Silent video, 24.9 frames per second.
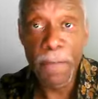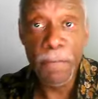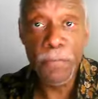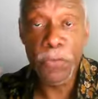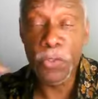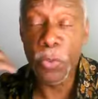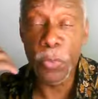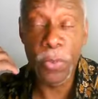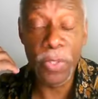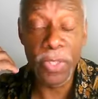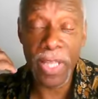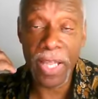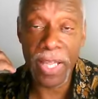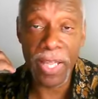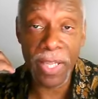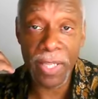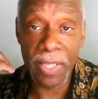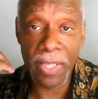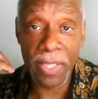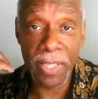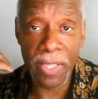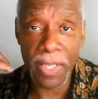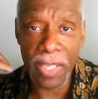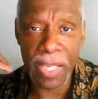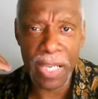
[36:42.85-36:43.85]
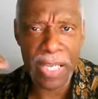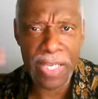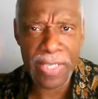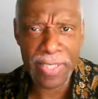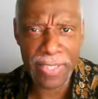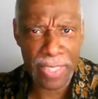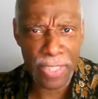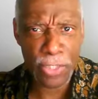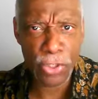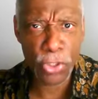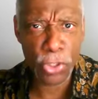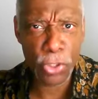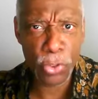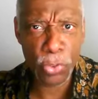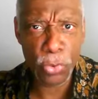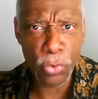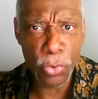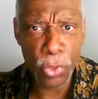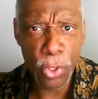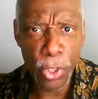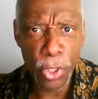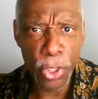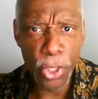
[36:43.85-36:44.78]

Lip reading: So when he sent you,